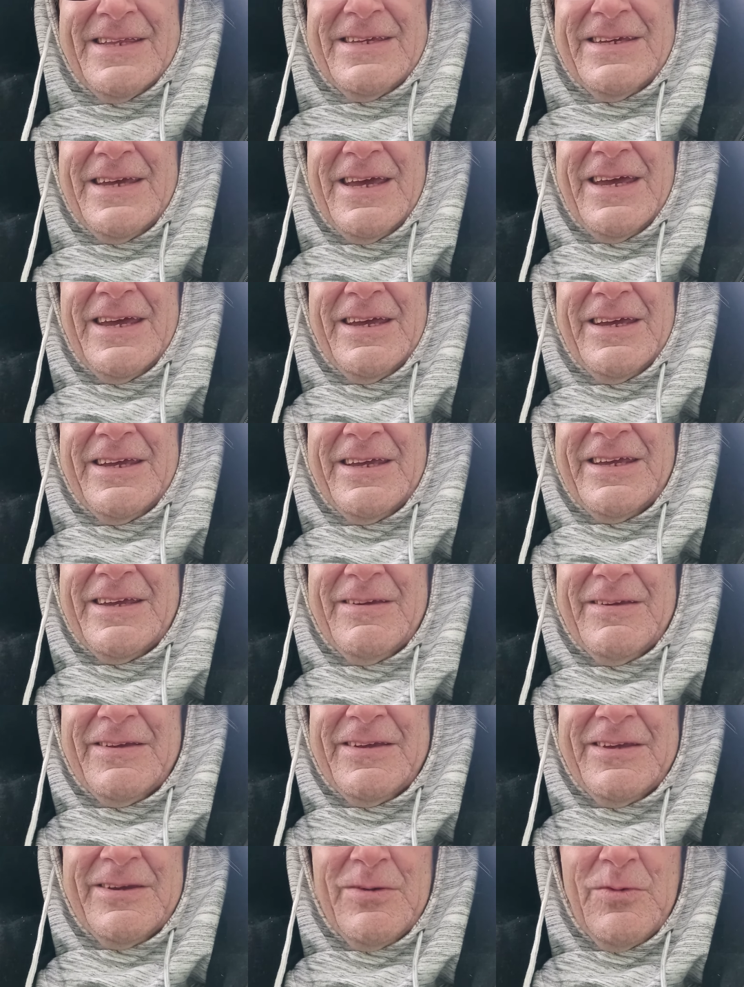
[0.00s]
take
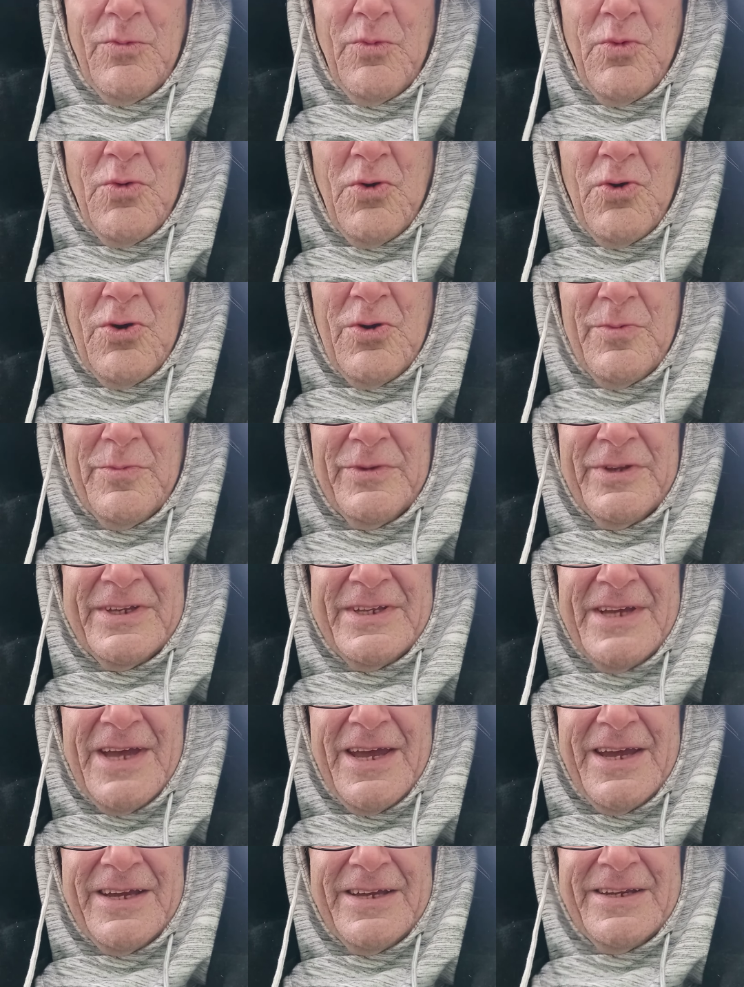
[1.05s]
get warm and
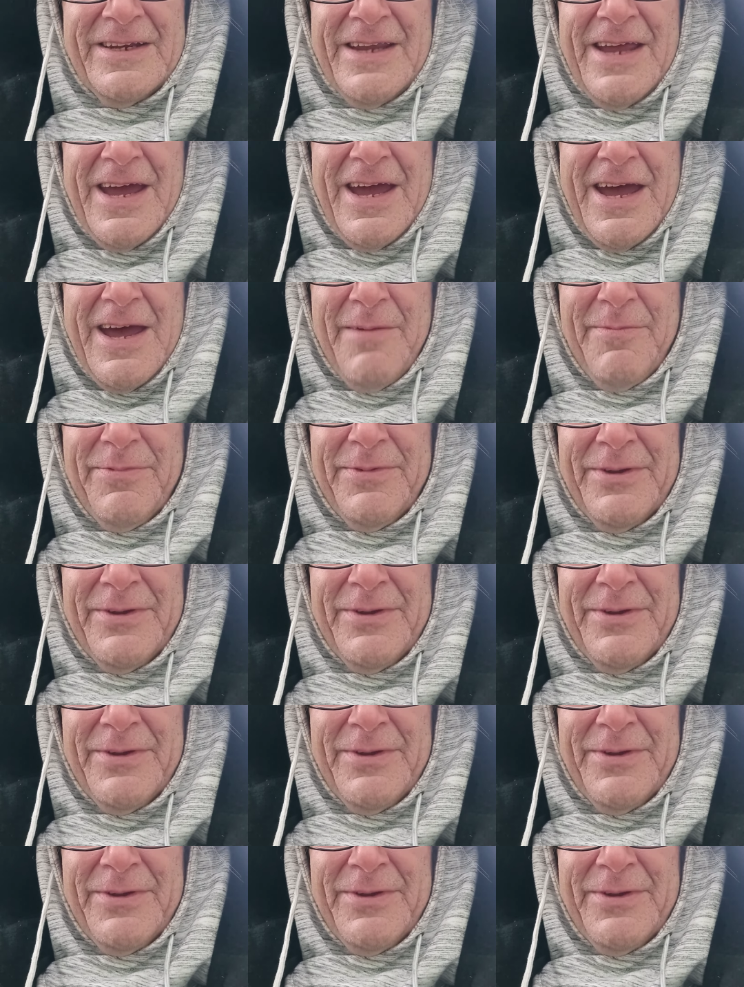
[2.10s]
take a nap,